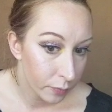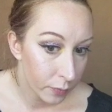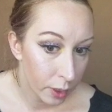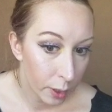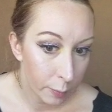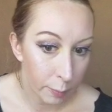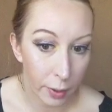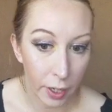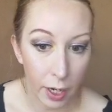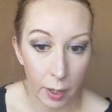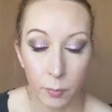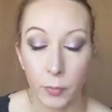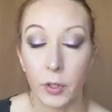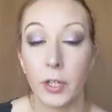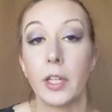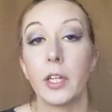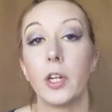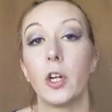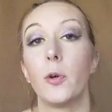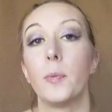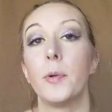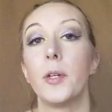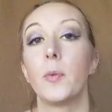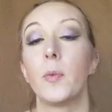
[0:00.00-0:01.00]
But I'm really
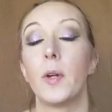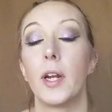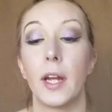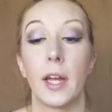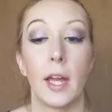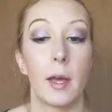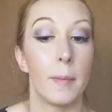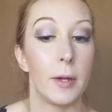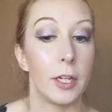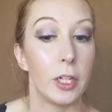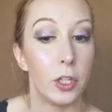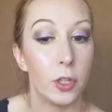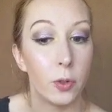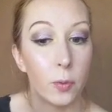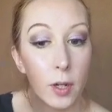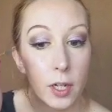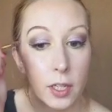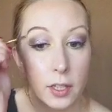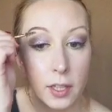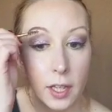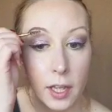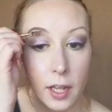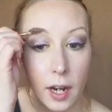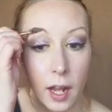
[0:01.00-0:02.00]
hoping when I get my new one
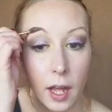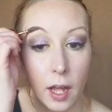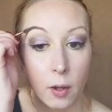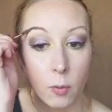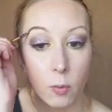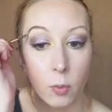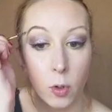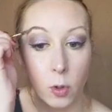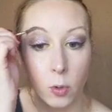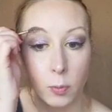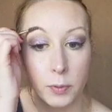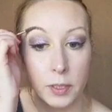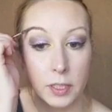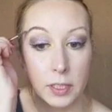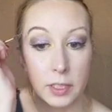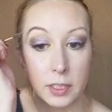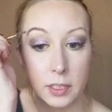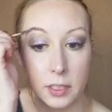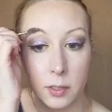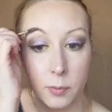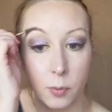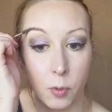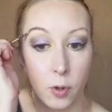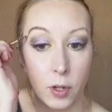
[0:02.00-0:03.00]
that I won't be
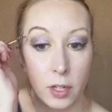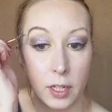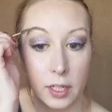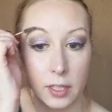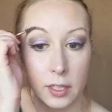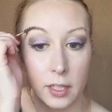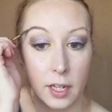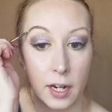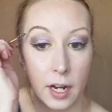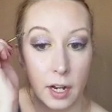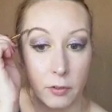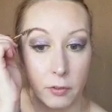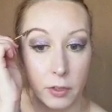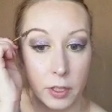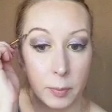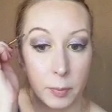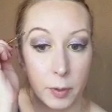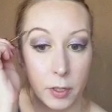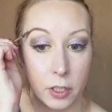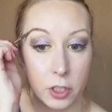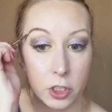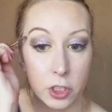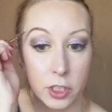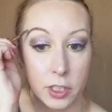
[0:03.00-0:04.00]
disappointed that I
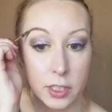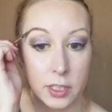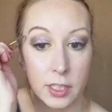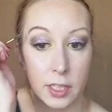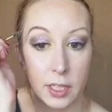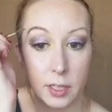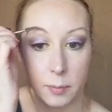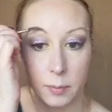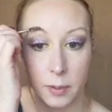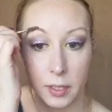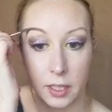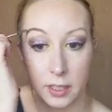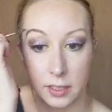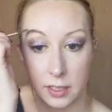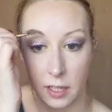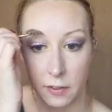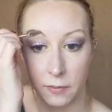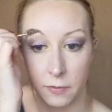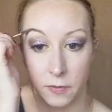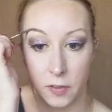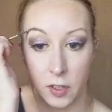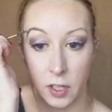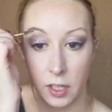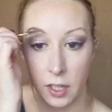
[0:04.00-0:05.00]
repurchased it, because I
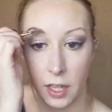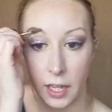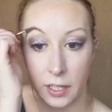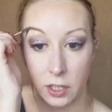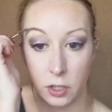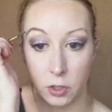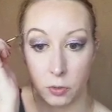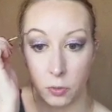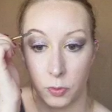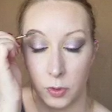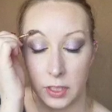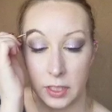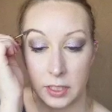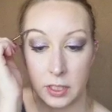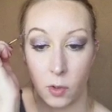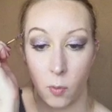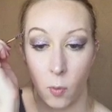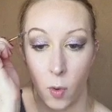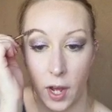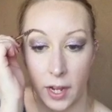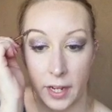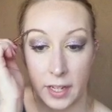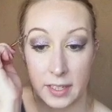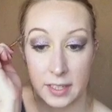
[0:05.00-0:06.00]
feel like the reason
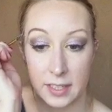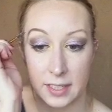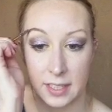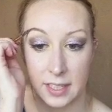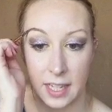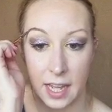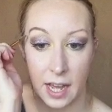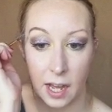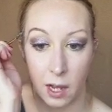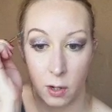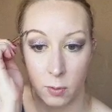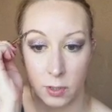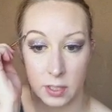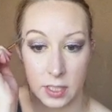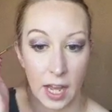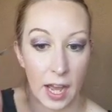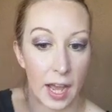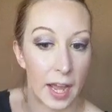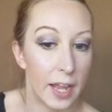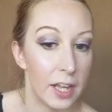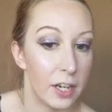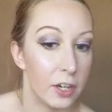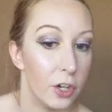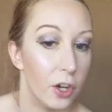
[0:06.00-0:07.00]
why it sat was I
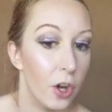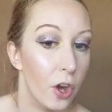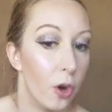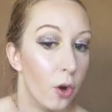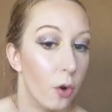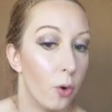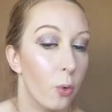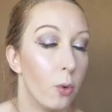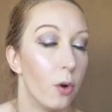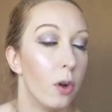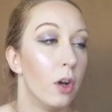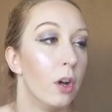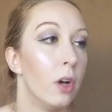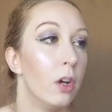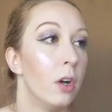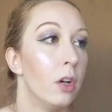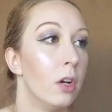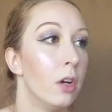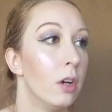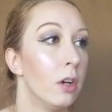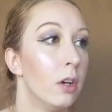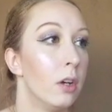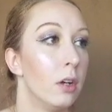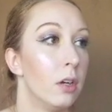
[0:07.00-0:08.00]
had no
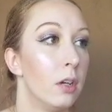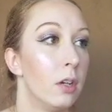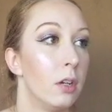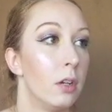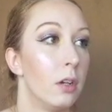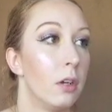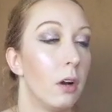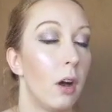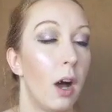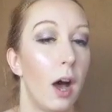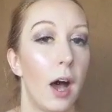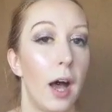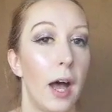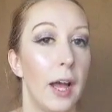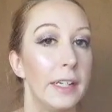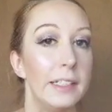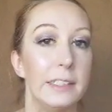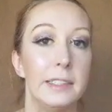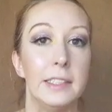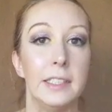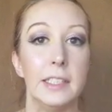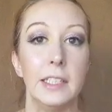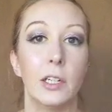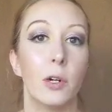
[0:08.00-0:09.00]

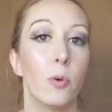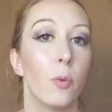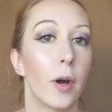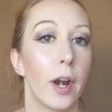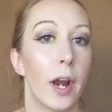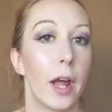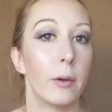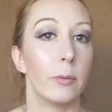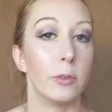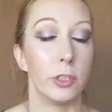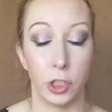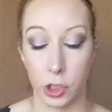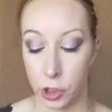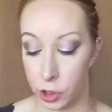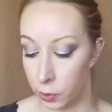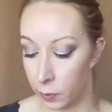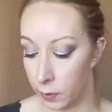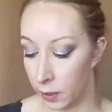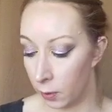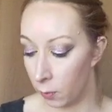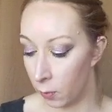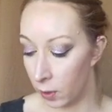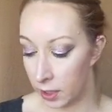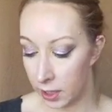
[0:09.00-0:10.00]
idea what I was doing
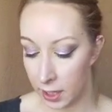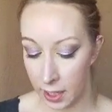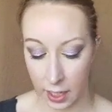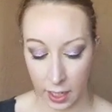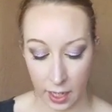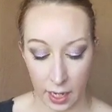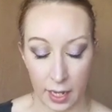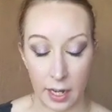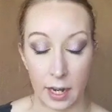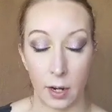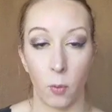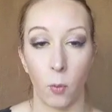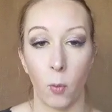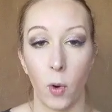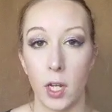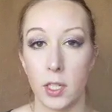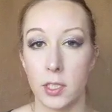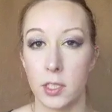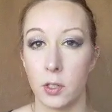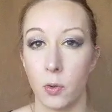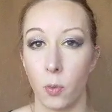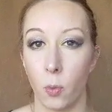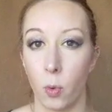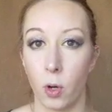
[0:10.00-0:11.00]
with it and it
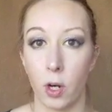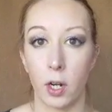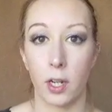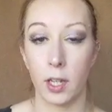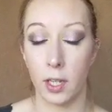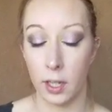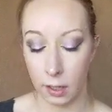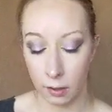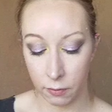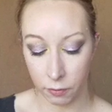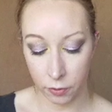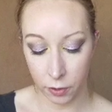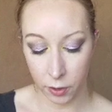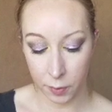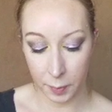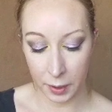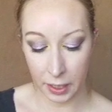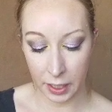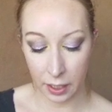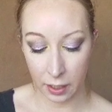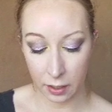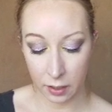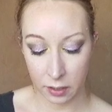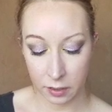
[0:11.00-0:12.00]
wasn't working for
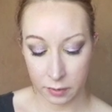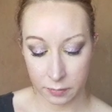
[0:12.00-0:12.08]
me.